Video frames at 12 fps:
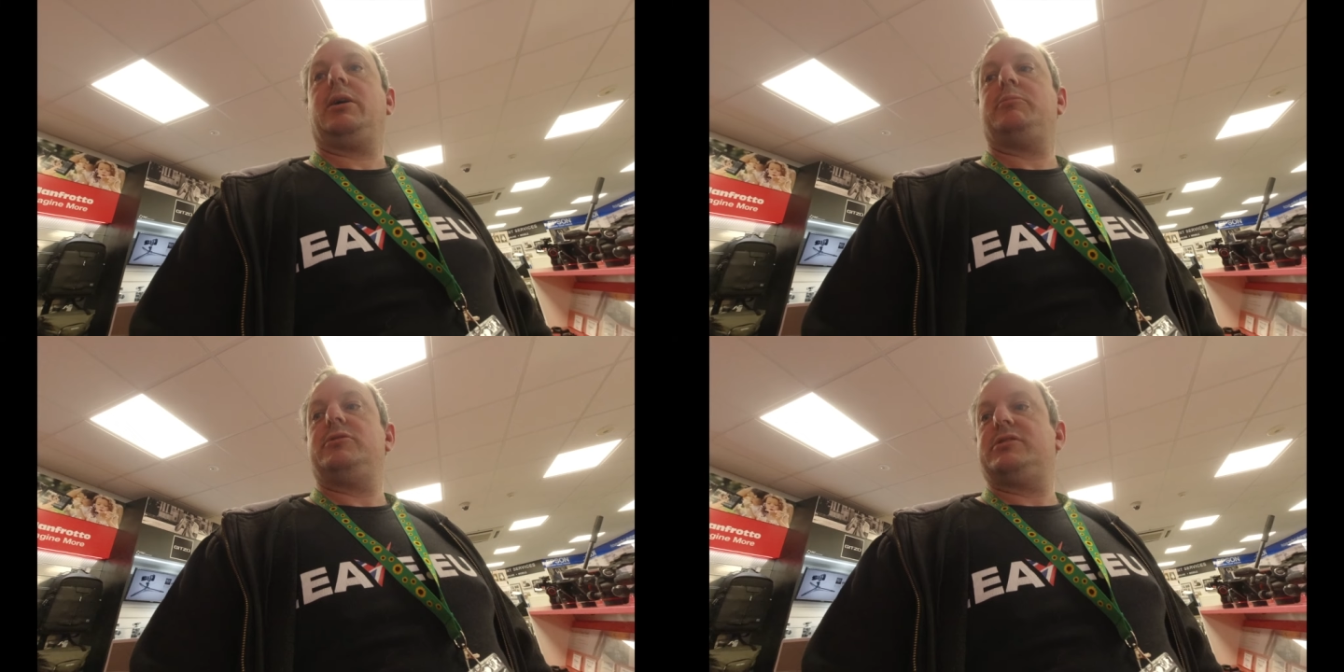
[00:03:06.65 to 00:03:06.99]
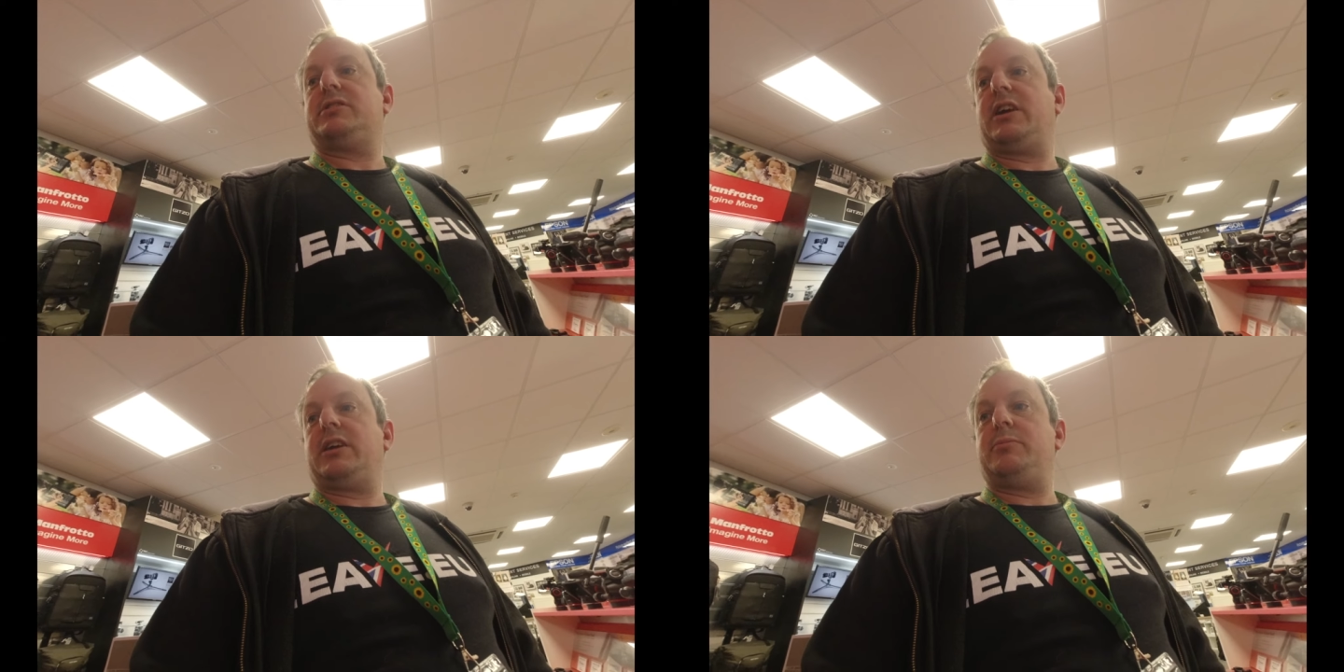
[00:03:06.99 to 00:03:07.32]

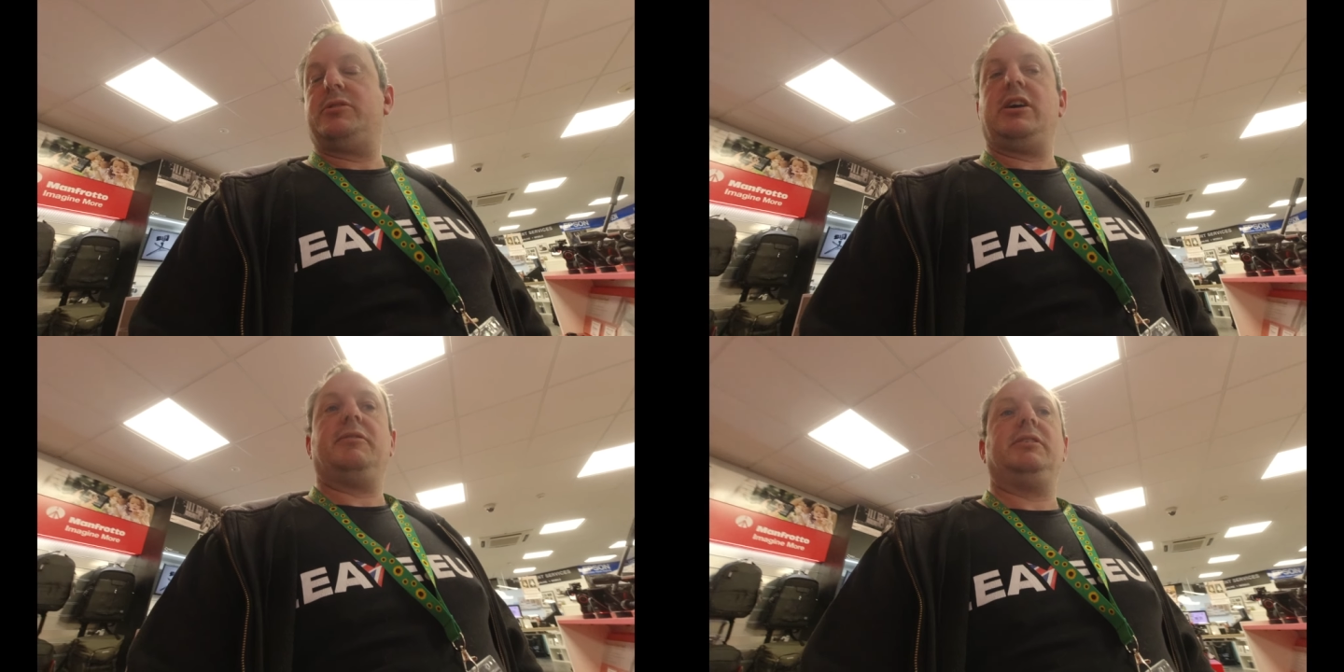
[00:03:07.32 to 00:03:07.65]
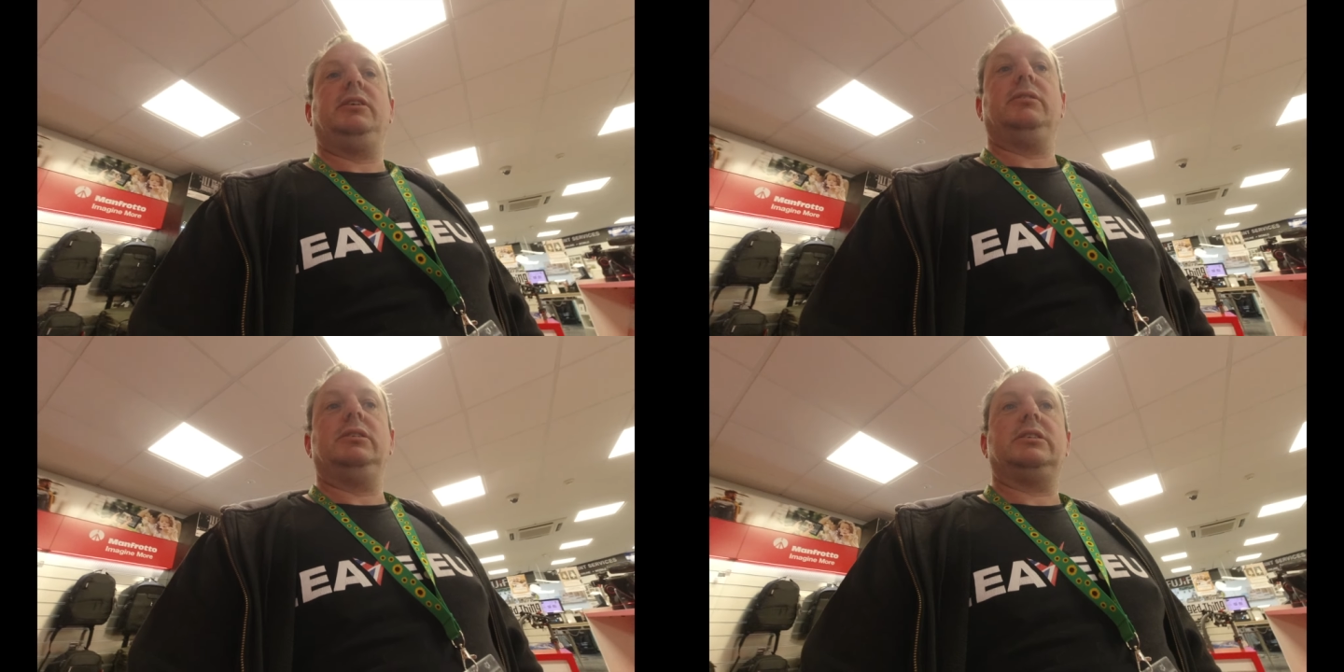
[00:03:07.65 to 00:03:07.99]
Cameras to get them to have a
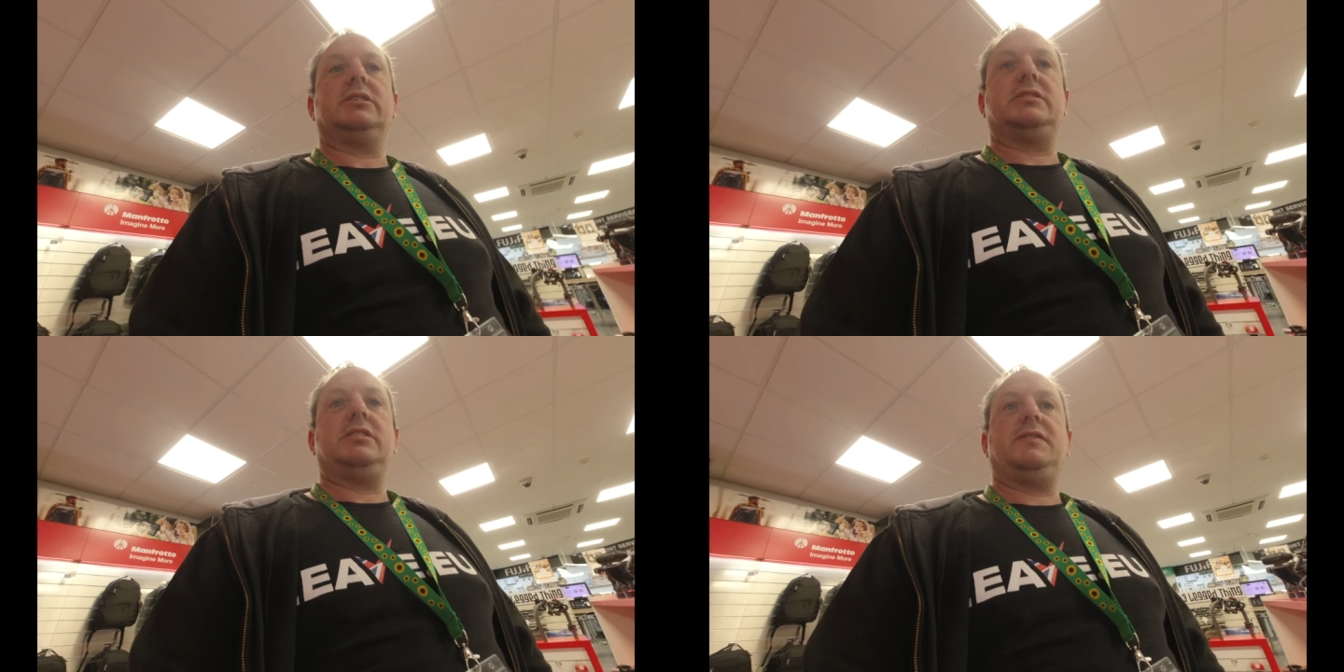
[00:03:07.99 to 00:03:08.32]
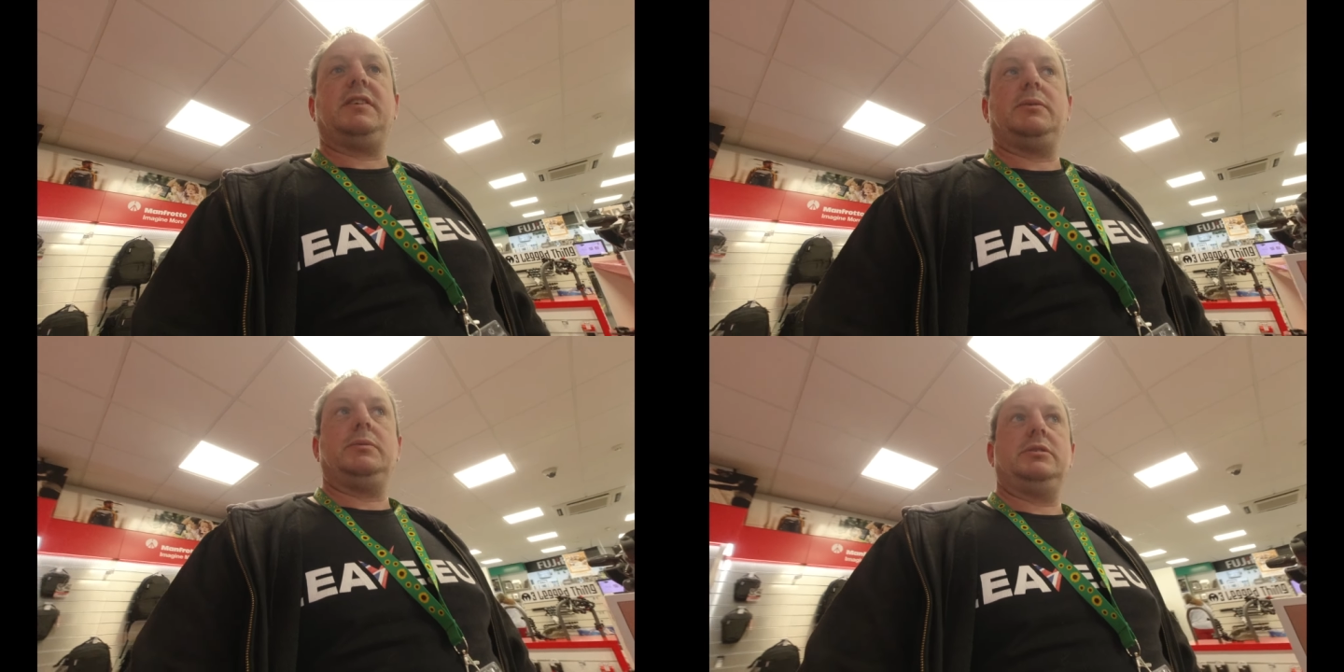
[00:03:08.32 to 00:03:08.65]
little look, see
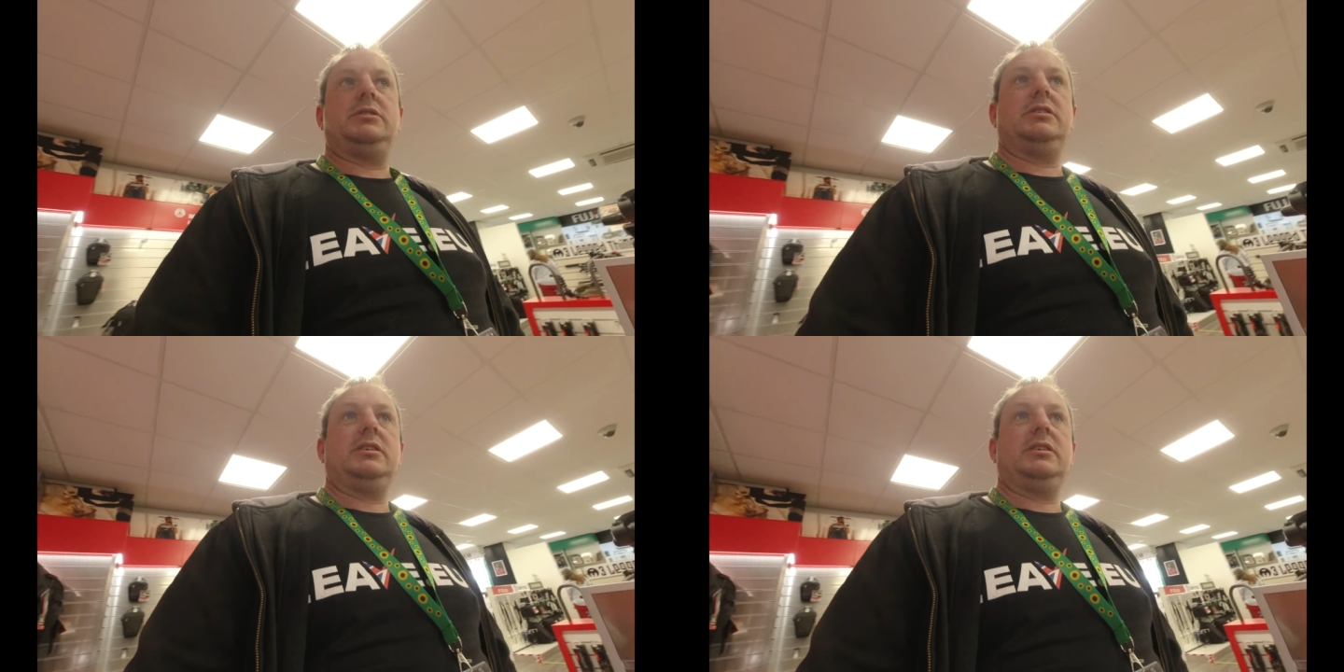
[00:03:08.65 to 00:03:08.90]
if they would